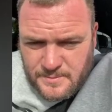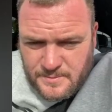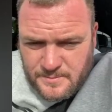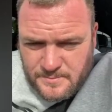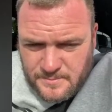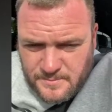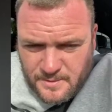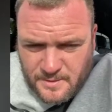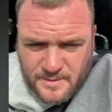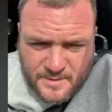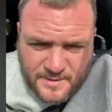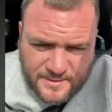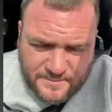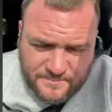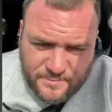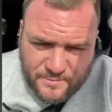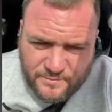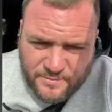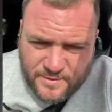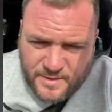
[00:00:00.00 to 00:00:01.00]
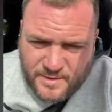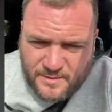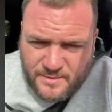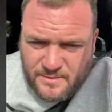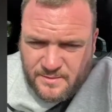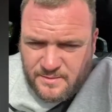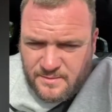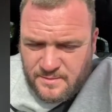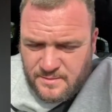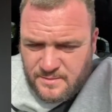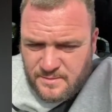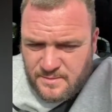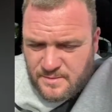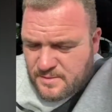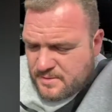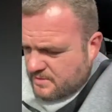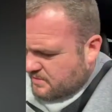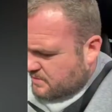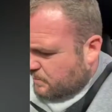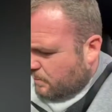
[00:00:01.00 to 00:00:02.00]
I could give him a ring.
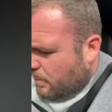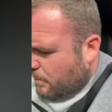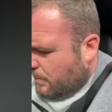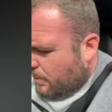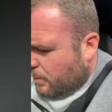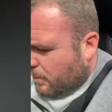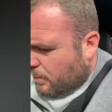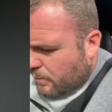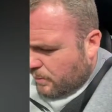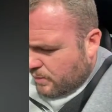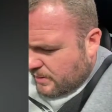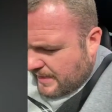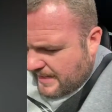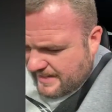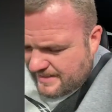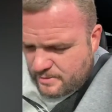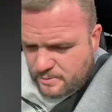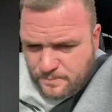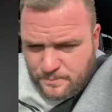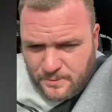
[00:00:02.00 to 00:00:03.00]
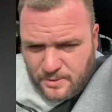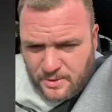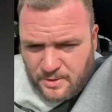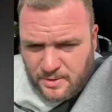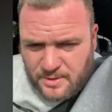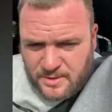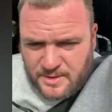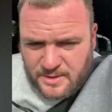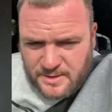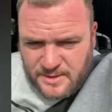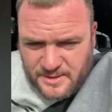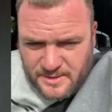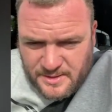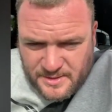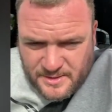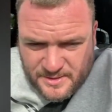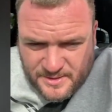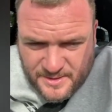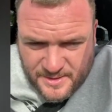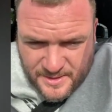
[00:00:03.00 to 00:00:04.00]
So what we got? We've got Aqua Park
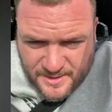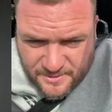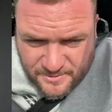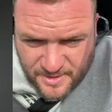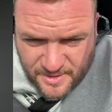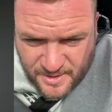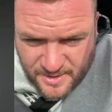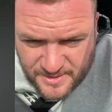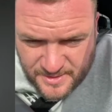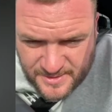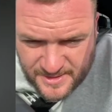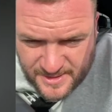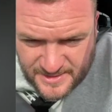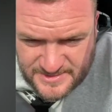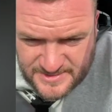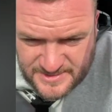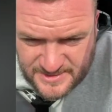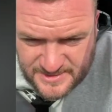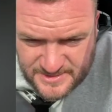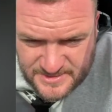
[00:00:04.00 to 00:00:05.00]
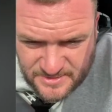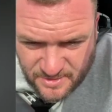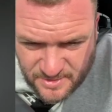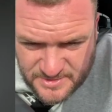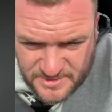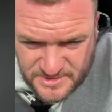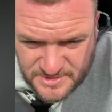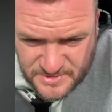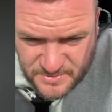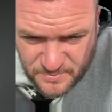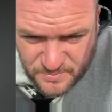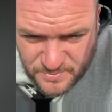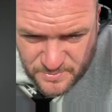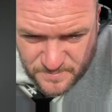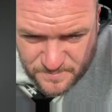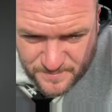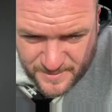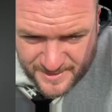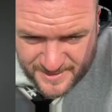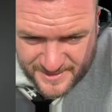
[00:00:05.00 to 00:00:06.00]
in Essex. I just
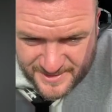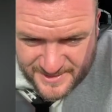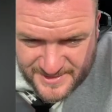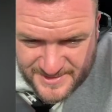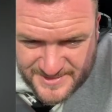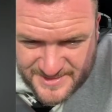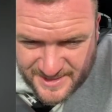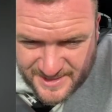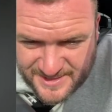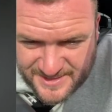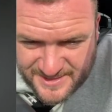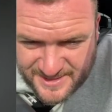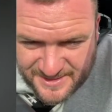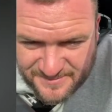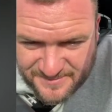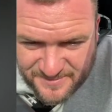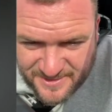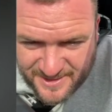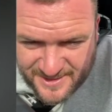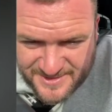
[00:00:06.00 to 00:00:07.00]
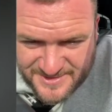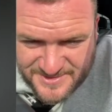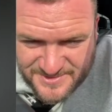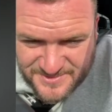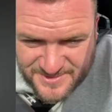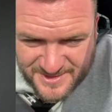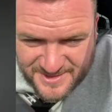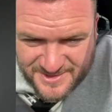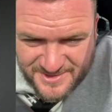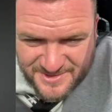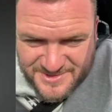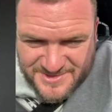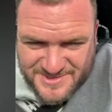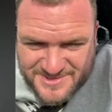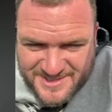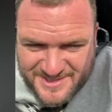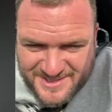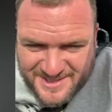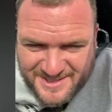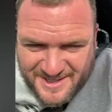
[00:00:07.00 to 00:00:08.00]
ordered Mackey's and they've cancelled it because
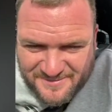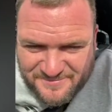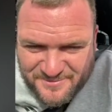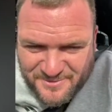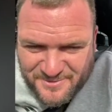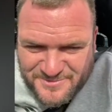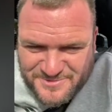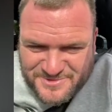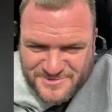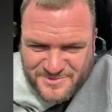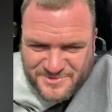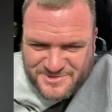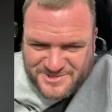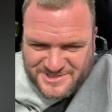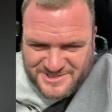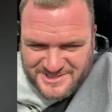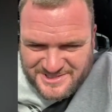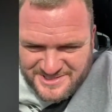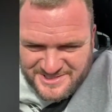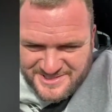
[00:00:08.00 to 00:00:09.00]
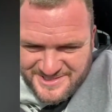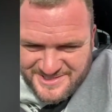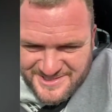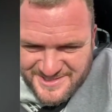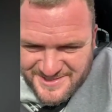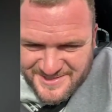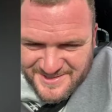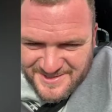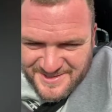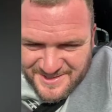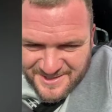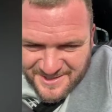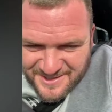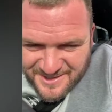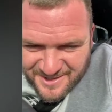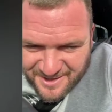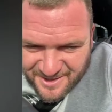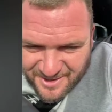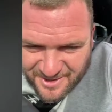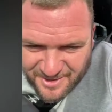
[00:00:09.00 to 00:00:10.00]
they have no sausage.
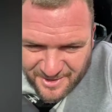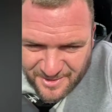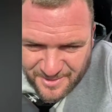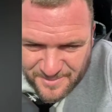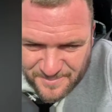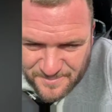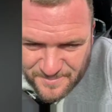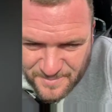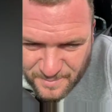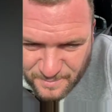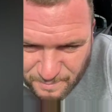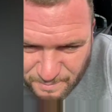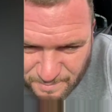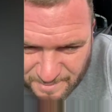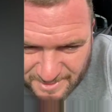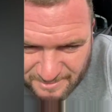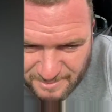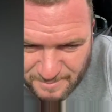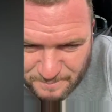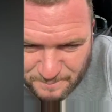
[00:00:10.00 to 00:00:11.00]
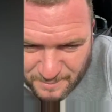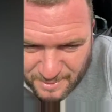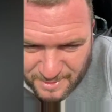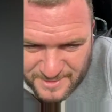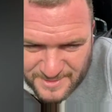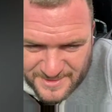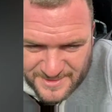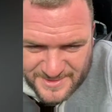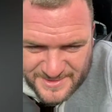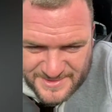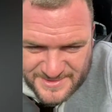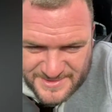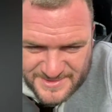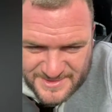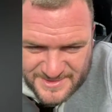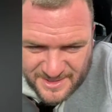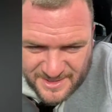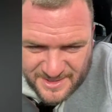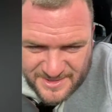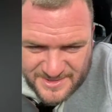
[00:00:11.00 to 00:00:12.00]
We're at
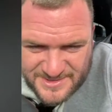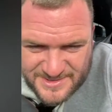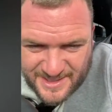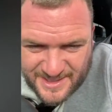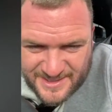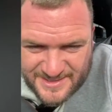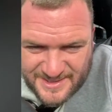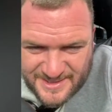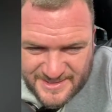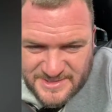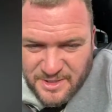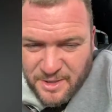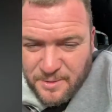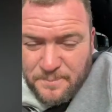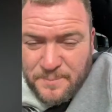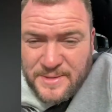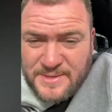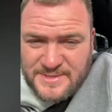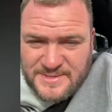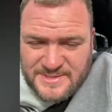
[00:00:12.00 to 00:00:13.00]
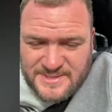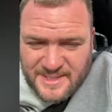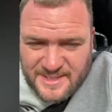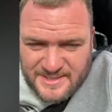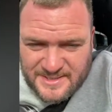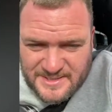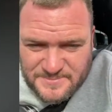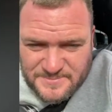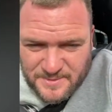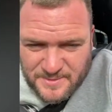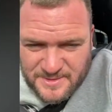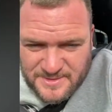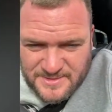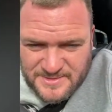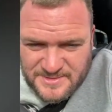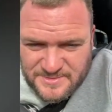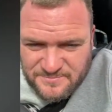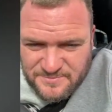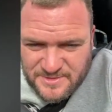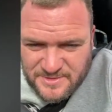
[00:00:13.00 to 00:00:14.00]
Butlins, Skagness. I've been to Skagness
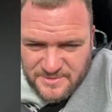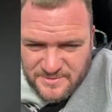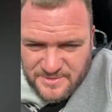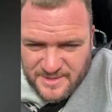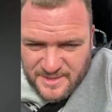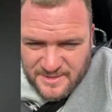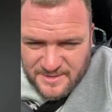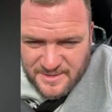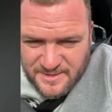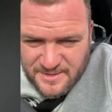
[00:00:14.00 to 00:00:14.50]
Butlins. It's really good down there.